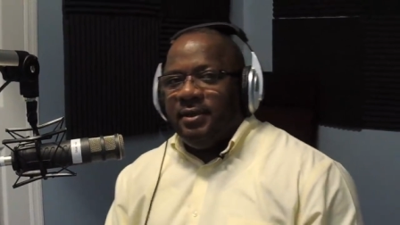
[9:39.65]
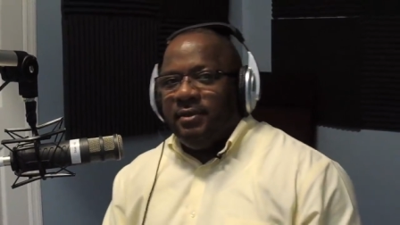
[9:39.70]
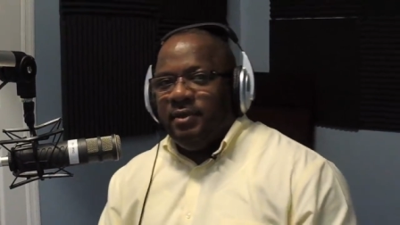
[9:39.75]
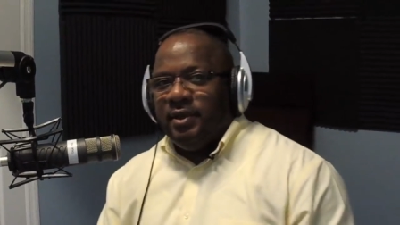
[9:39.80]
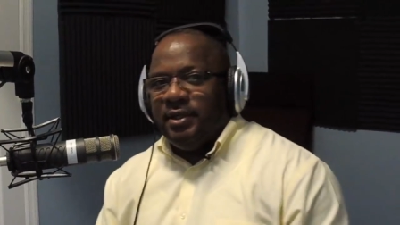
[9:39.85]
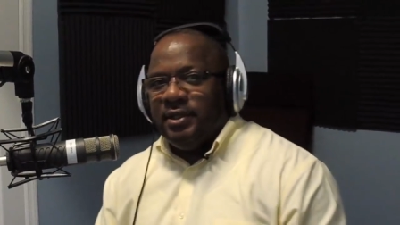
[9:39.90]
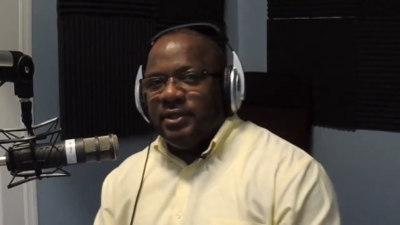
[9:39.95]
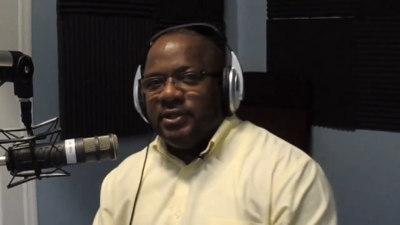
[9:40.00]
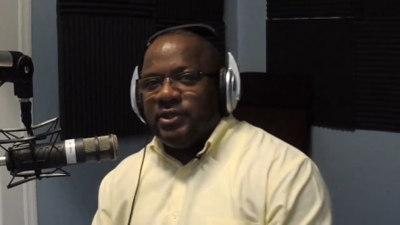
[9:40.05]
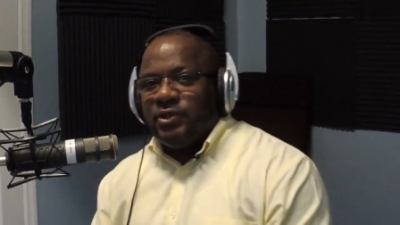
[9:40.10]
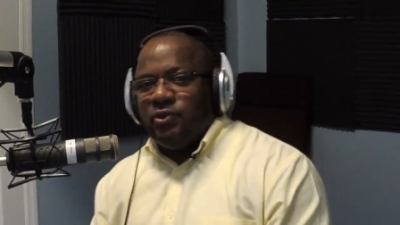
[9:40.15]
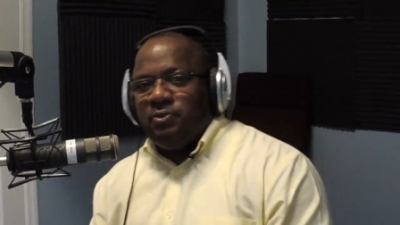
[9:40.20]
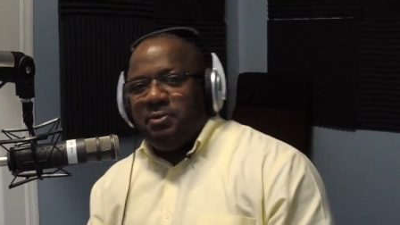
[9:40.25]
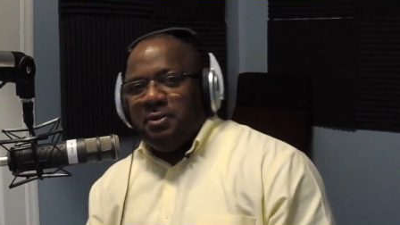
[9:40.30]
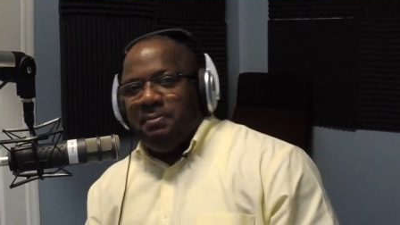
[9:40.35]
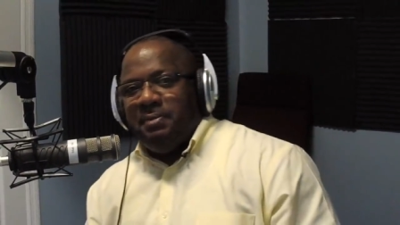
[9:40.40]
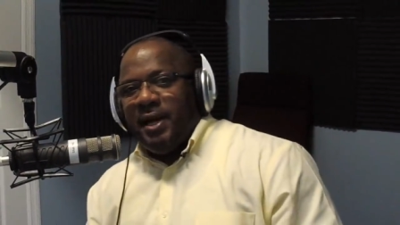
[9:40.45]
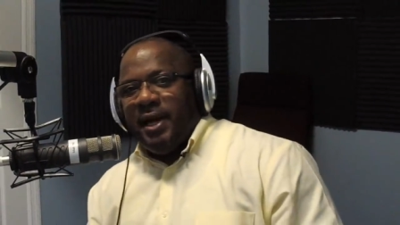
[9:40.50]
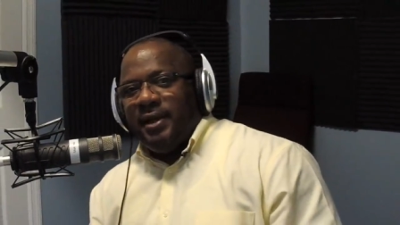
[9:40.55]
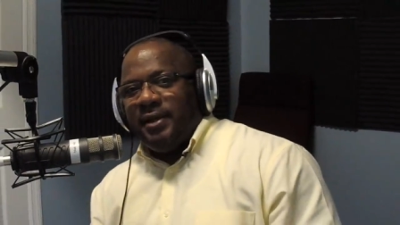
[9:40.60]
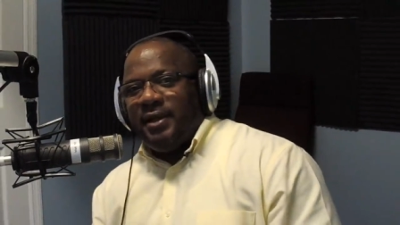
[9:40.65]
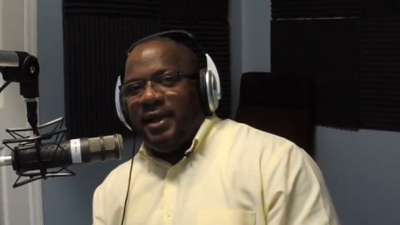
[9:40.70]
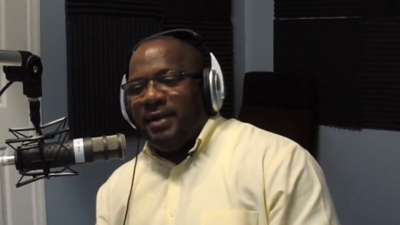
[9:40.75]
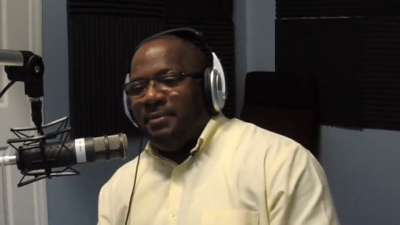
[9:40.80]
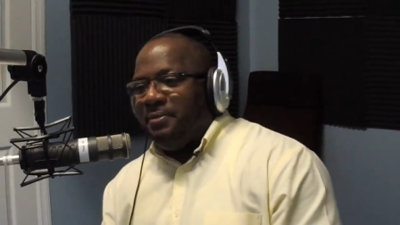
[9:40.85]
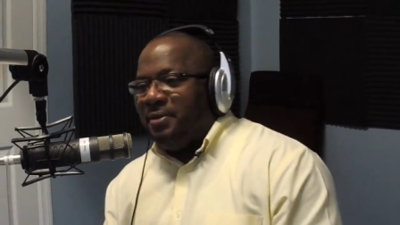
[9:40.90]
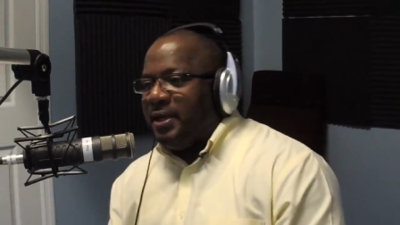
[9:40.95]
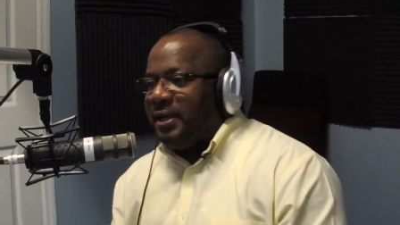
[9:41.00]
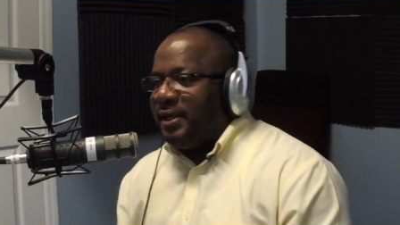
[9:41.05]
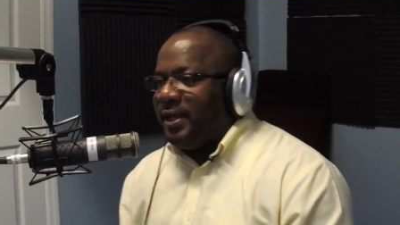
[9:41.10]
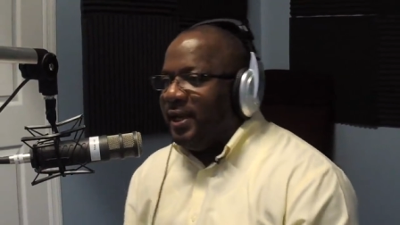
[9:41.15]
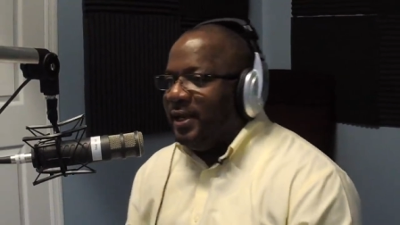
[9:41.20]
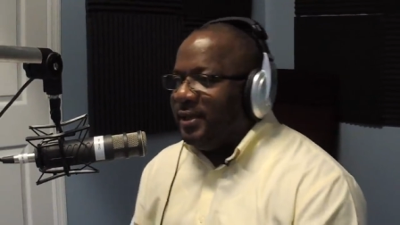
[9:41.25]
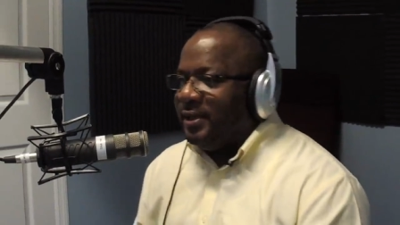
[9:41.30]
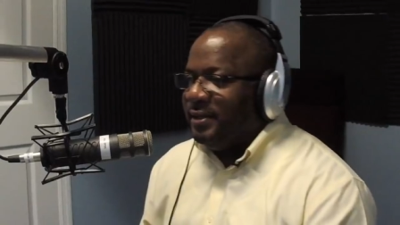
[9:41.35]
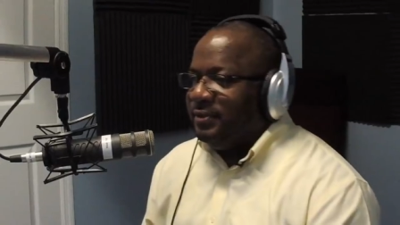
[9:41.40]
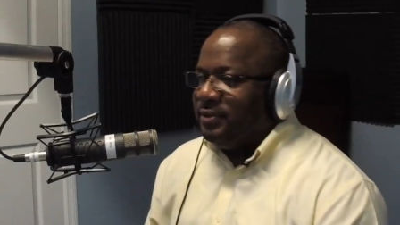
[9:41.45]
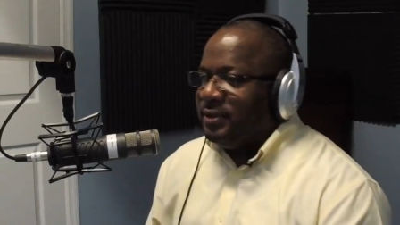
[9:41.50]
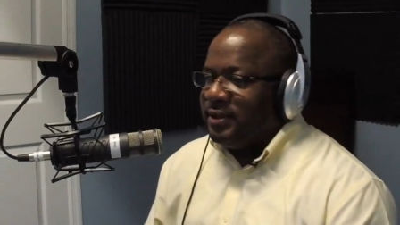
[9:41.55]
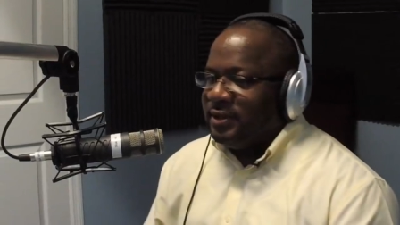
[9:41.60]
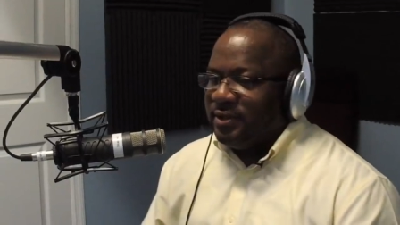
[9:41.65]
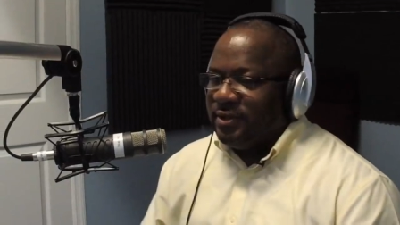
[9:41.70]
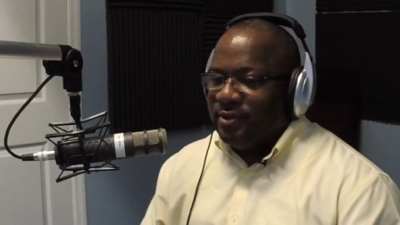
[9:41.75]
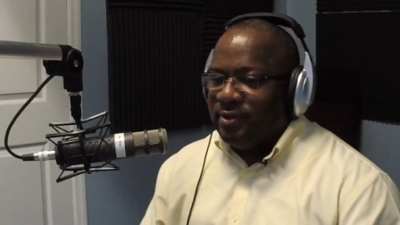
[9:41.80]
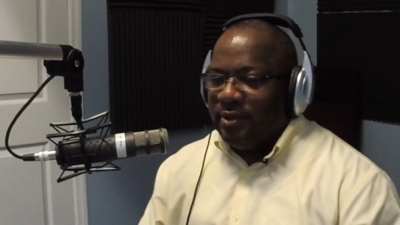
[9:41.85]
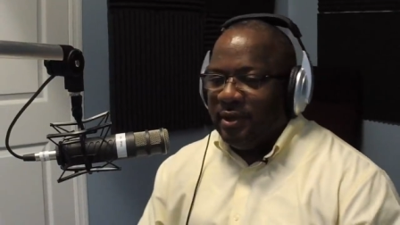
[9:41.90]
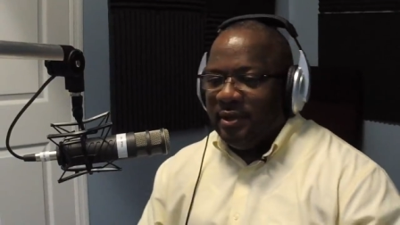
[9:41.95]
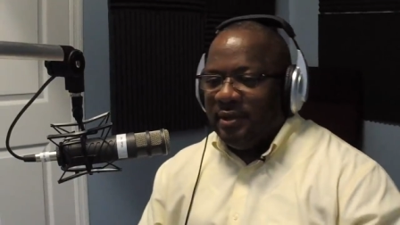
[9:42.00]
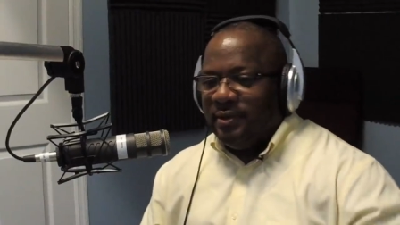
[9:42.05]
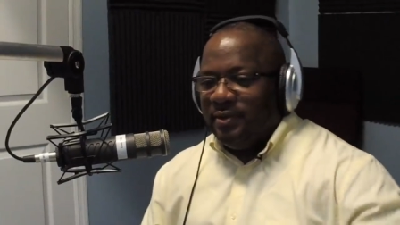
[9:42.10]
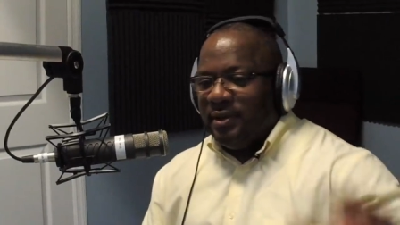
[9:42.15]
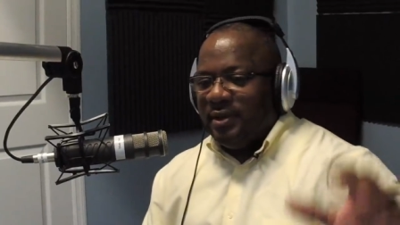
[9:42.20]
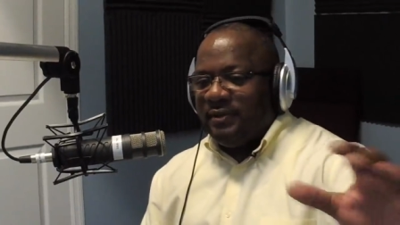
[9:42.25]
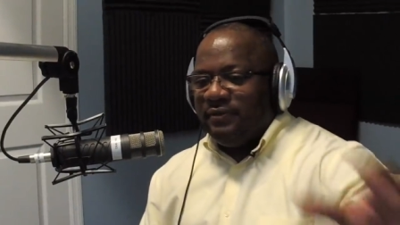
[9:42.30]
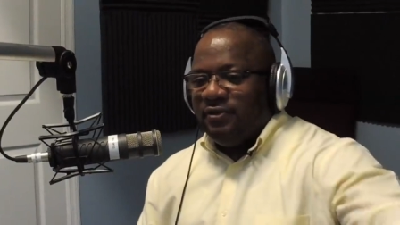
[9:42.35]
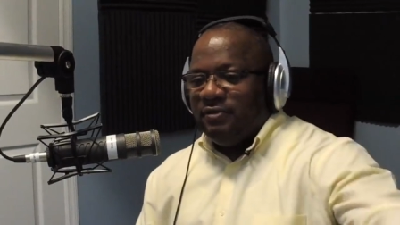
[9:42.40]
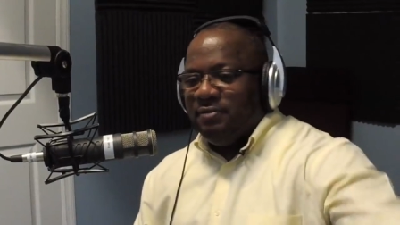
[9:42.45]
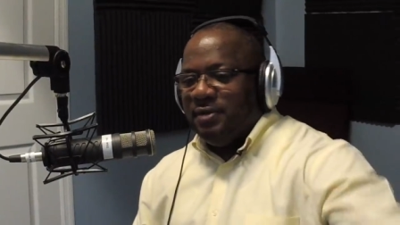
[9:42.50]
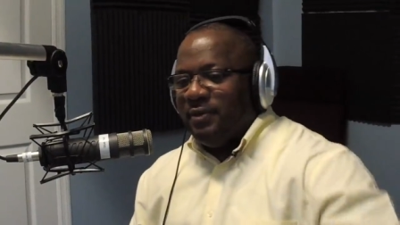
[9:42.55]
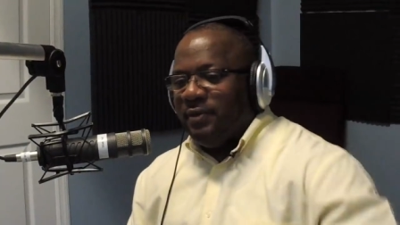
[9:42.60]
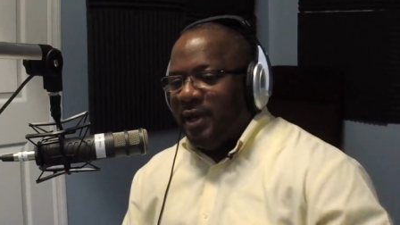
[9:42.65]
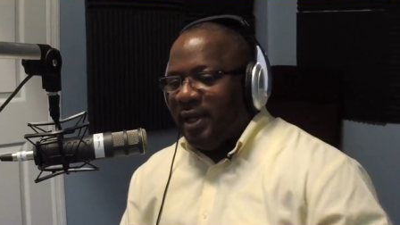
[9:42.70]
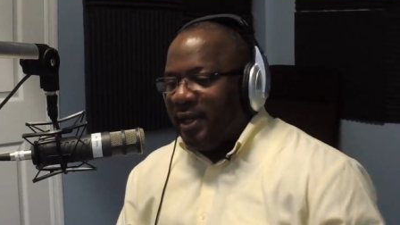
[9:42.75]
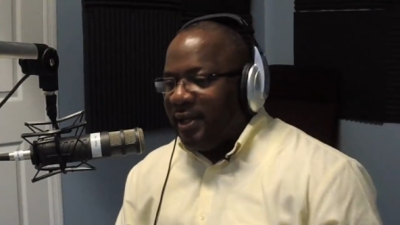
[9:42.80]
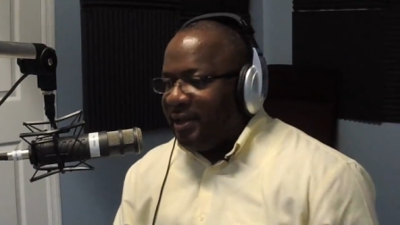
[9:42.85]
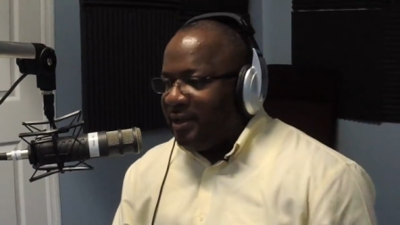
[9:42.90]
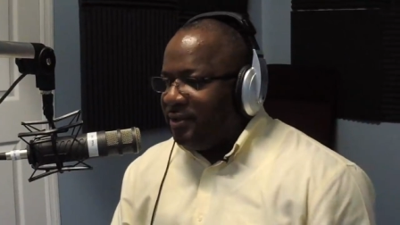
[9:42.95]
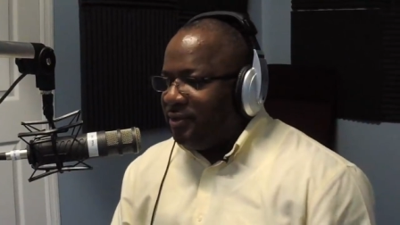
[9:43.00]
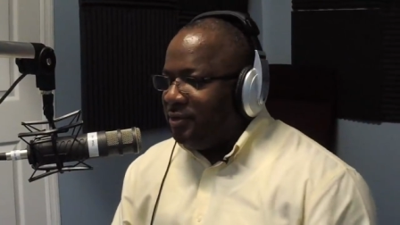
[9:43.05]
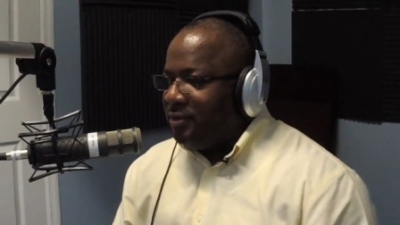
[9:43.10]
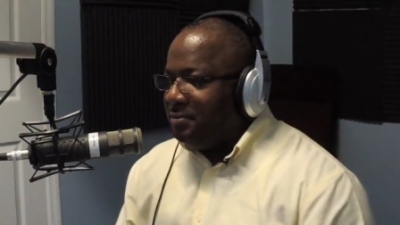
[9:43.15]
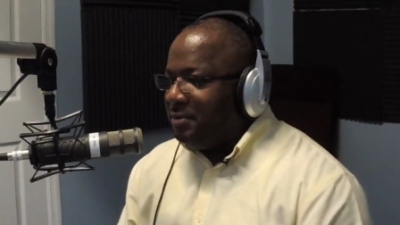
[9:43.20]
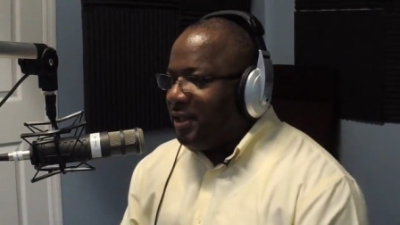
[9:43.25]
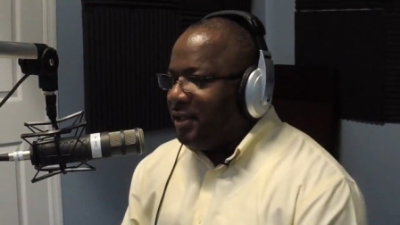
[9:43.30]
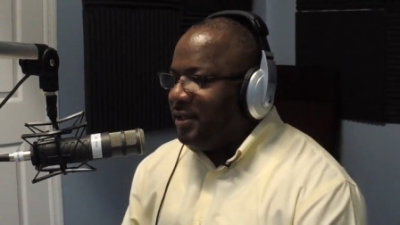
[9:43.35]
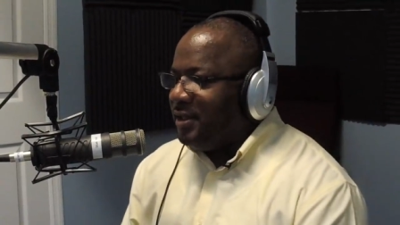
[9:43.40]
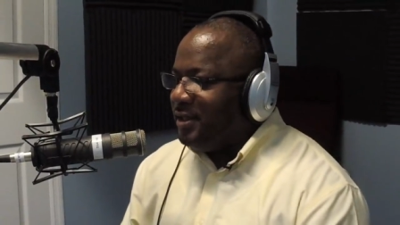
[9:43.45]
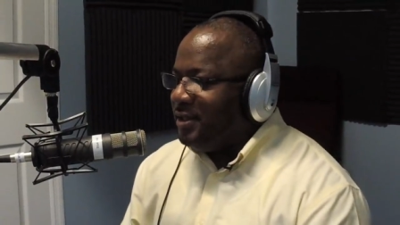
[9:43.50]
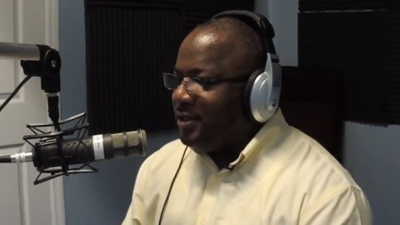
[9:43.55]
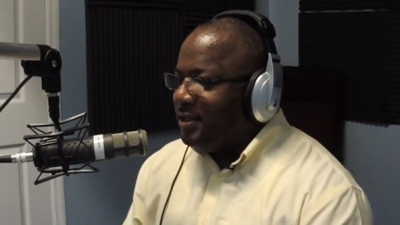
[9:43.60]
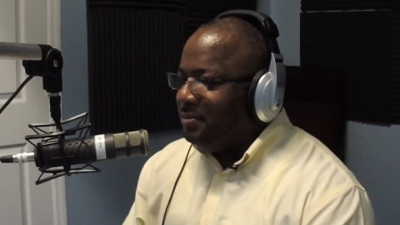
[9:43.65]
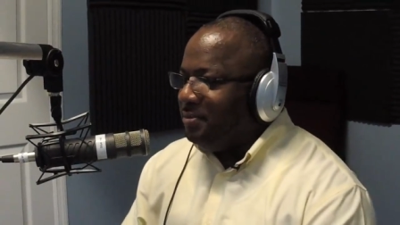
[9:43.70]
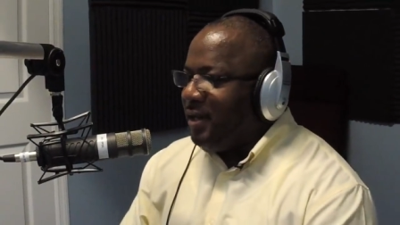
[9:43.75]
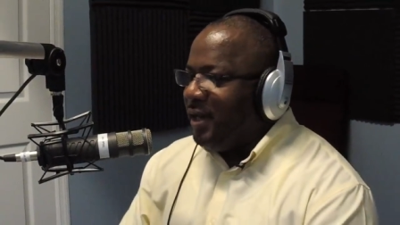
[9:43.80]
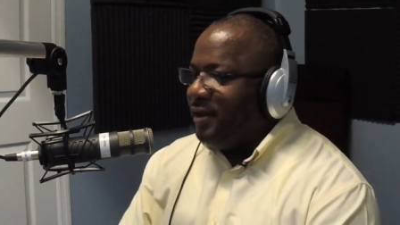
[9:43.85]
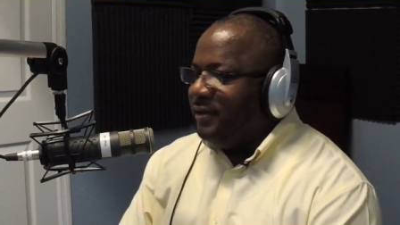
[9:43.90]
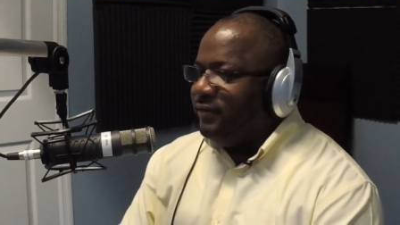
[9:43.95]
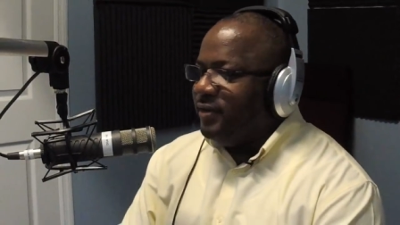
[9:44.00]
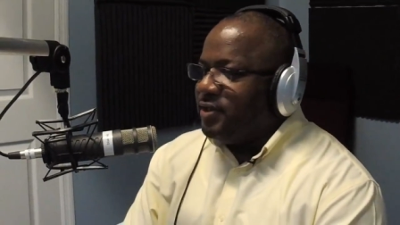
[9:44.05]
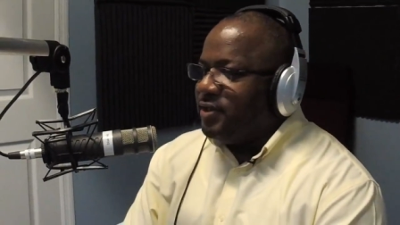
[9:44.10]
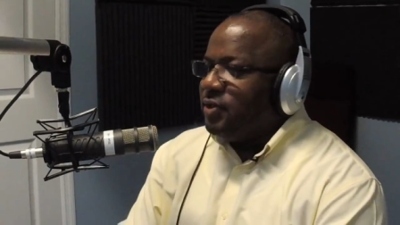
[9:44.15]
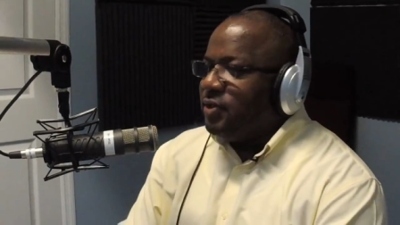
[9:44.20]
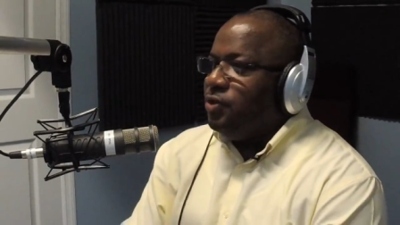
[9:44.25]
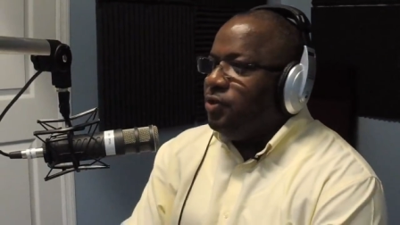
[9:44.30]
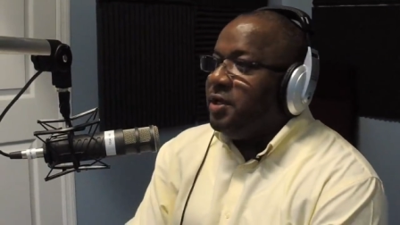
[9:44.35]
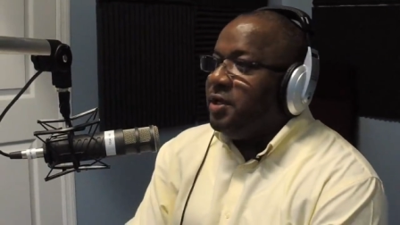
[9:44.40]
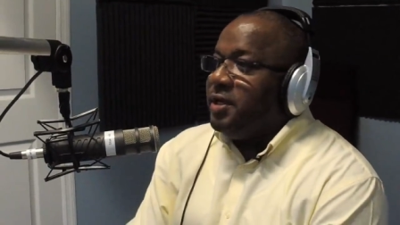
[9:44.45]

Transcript: With this super bad camera I got here, will just do all the work for me while I'm doing my teaching part of it. So you